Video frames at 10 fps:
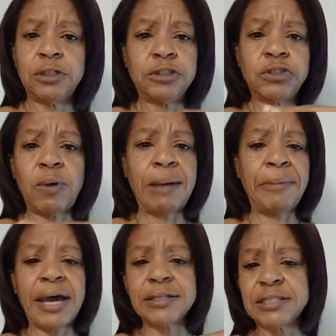So I'm
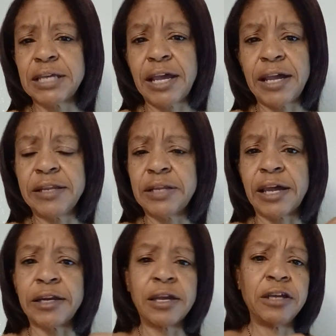not saying
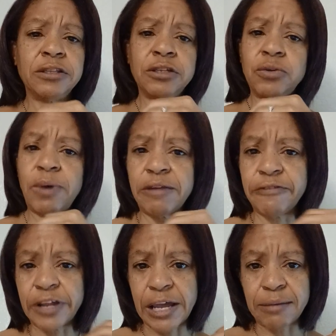that the twin
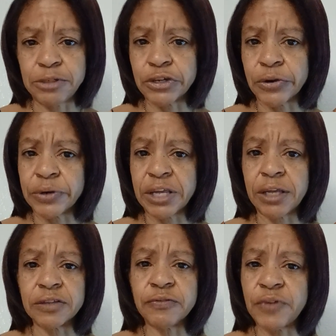flame journey
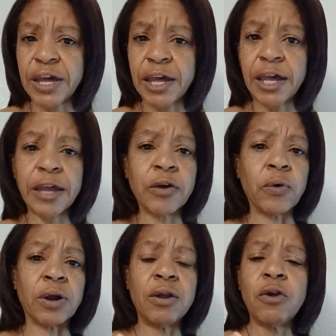is fake
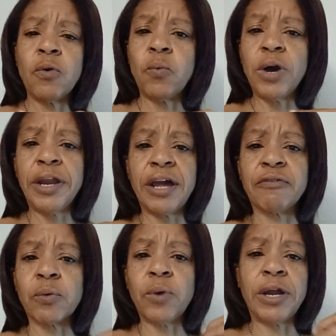or
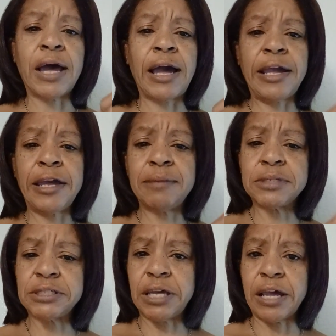whatever. What I am
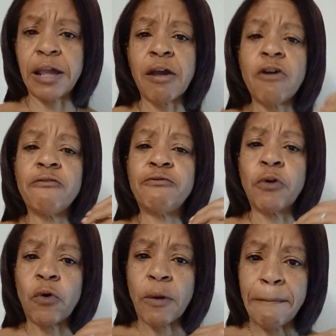saying, for